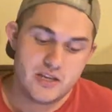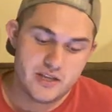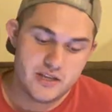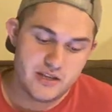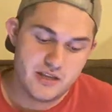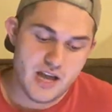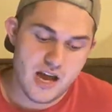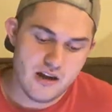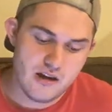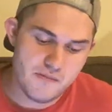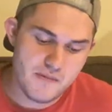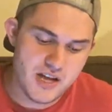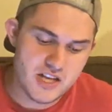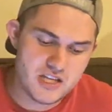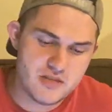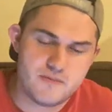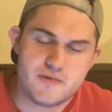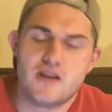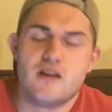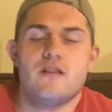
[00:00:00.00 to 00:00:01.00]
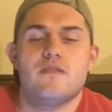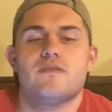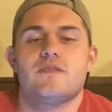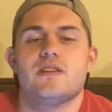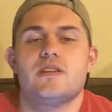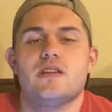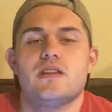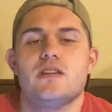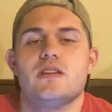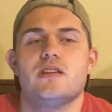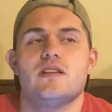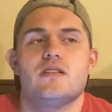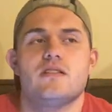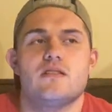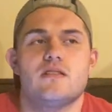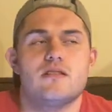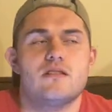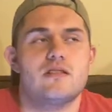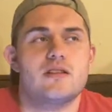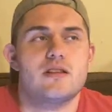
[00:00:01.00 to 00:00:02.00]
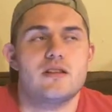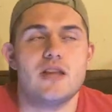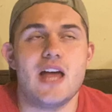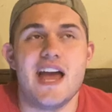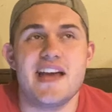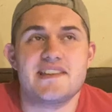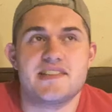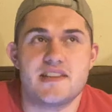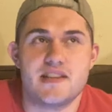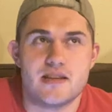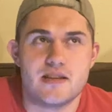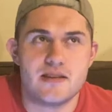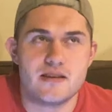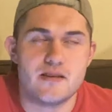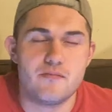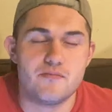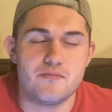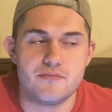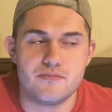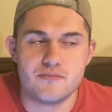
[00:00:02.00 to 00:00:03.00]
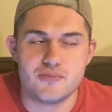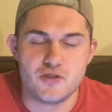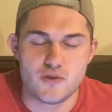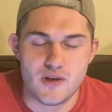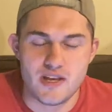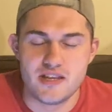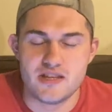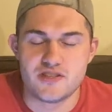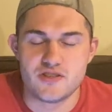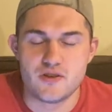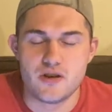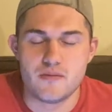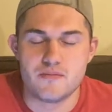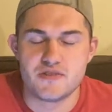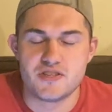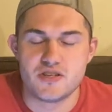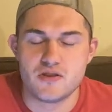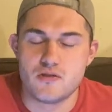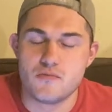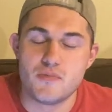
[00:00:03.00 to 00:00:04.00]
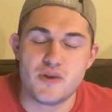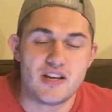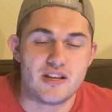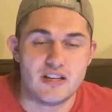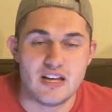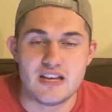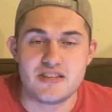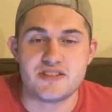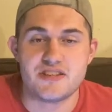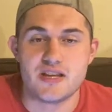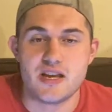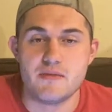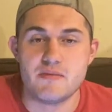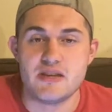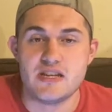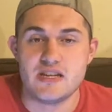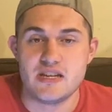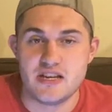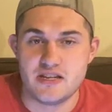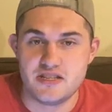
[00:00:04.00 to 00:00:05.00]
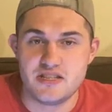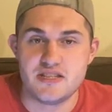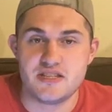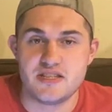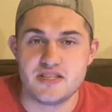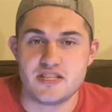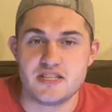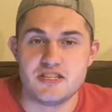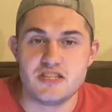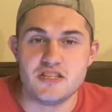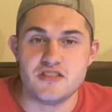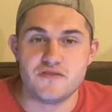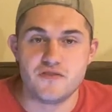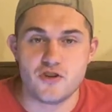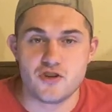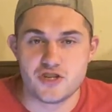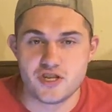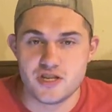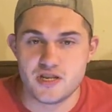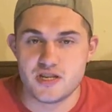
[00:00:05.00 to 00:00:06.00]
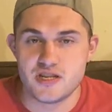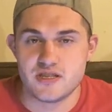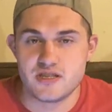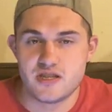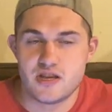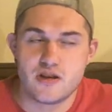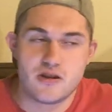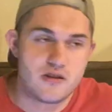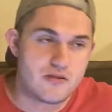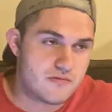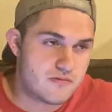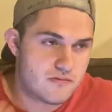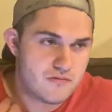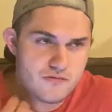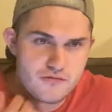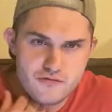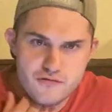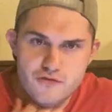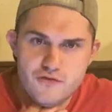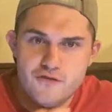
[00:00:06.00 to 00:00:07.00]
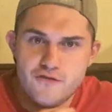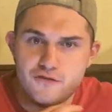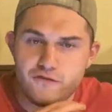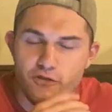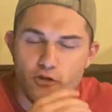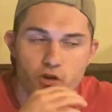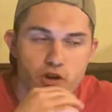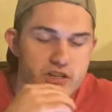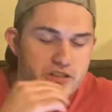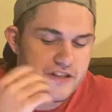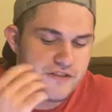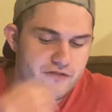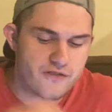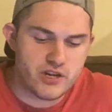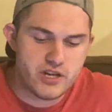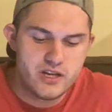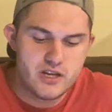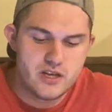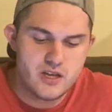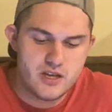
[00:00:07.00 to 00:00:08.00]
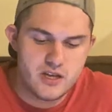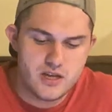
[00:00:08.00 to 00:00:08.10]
That reminds me of the classic Twilight Zone episode, and by classic I mean 1960s version, because there are 4 different